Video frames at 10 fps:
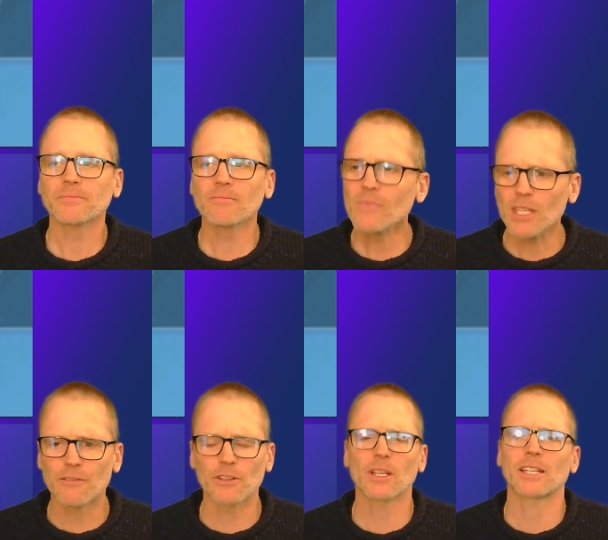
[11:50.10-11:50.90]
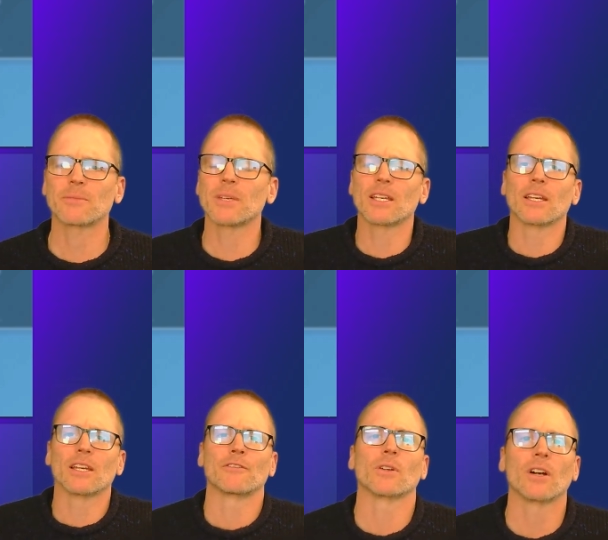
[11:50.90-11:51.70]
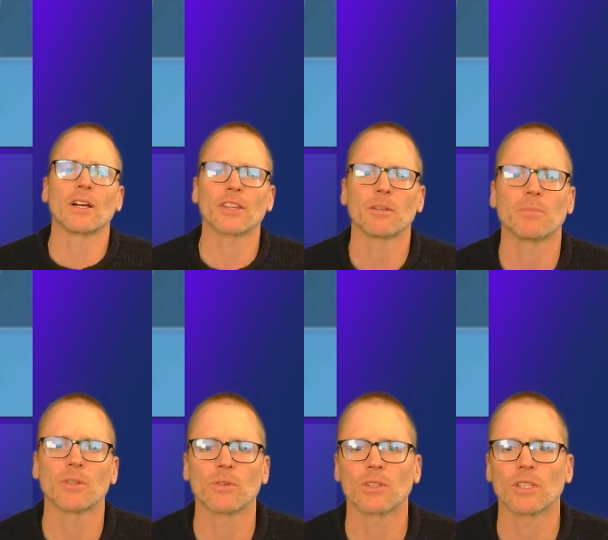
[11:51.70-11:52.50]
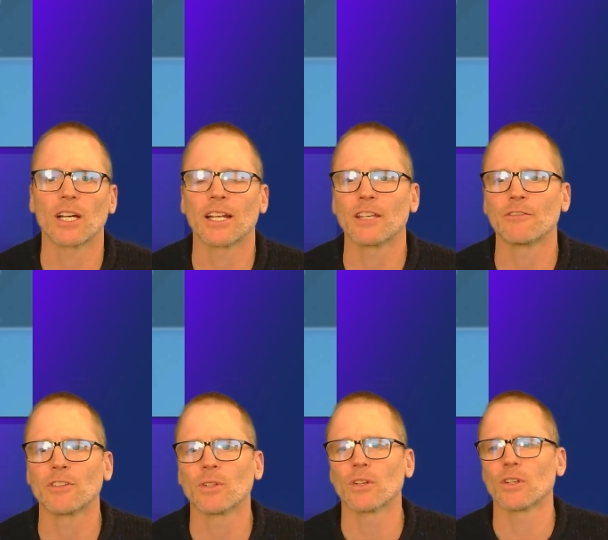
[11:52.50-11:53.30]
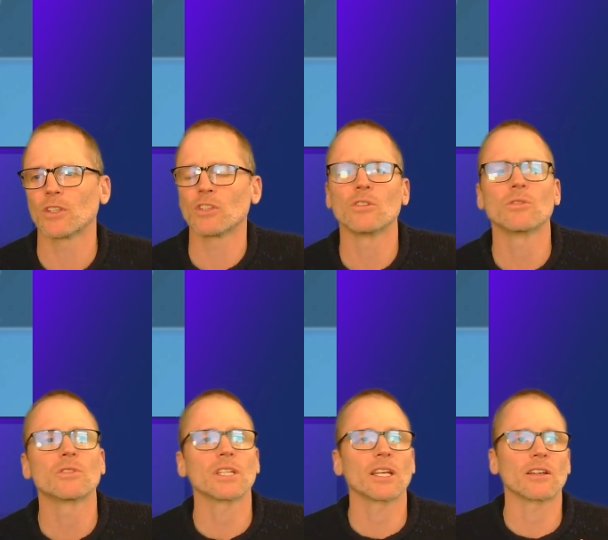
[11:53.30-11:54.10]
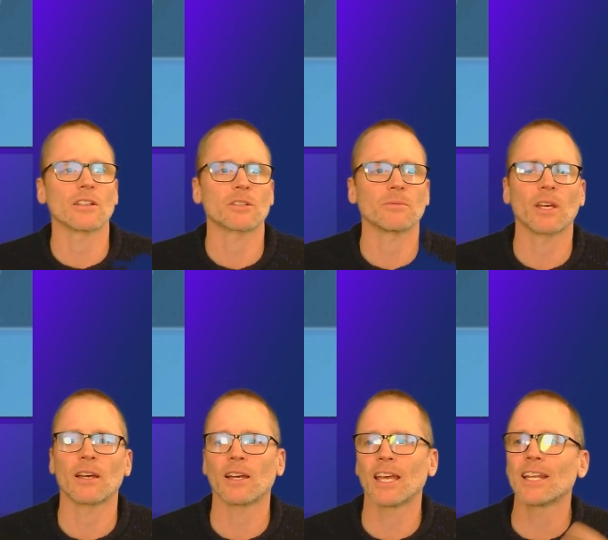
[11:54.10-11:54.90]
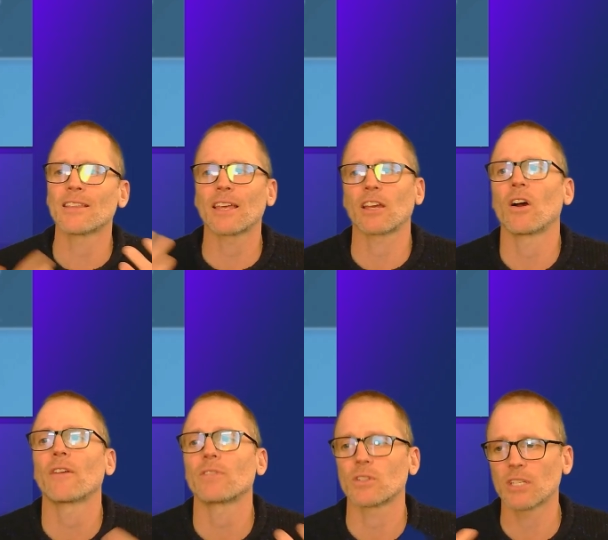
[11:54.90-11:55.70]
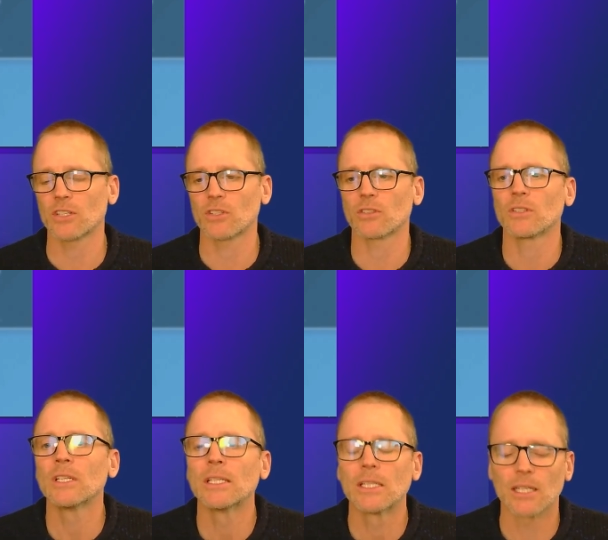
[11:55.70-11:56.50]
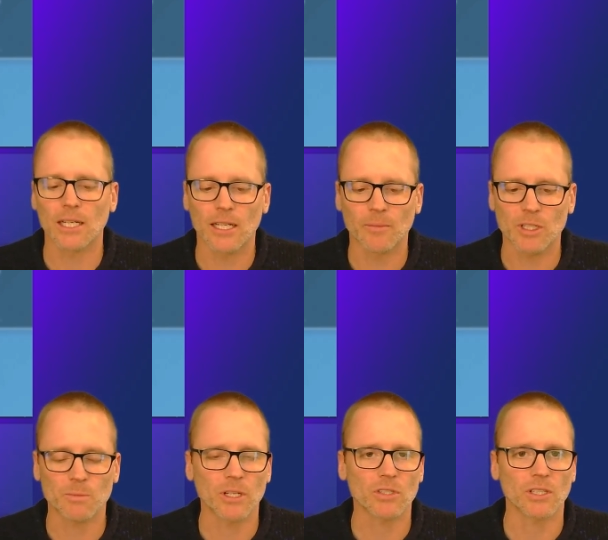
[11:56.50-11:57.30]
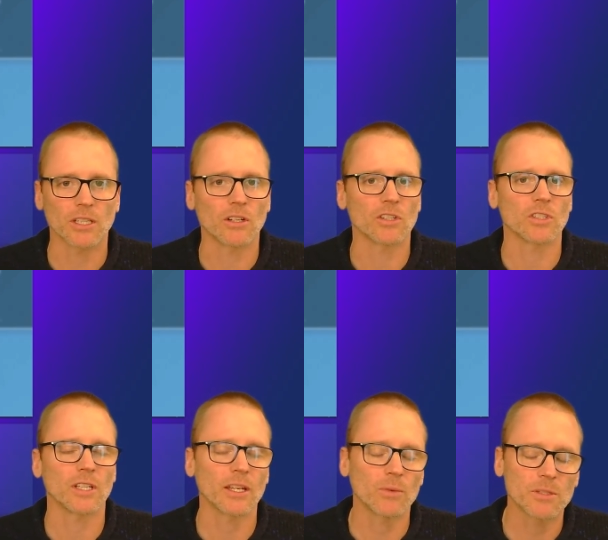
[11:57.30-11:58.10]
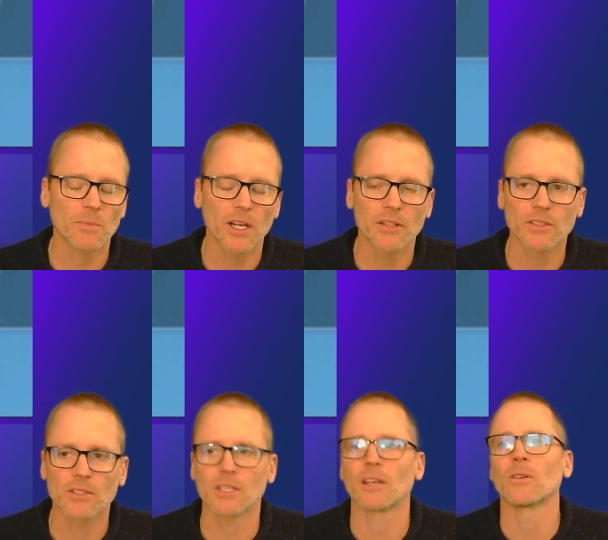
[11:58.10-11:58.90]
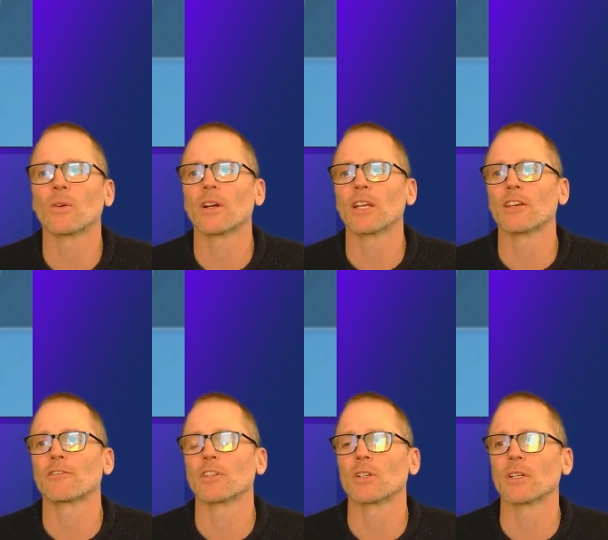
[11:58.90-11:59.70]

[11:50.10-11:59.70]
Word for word: if you're like me, if you're on the computer a lot, if you're using a, uh, anything conversational, um, especially large language models, or if you're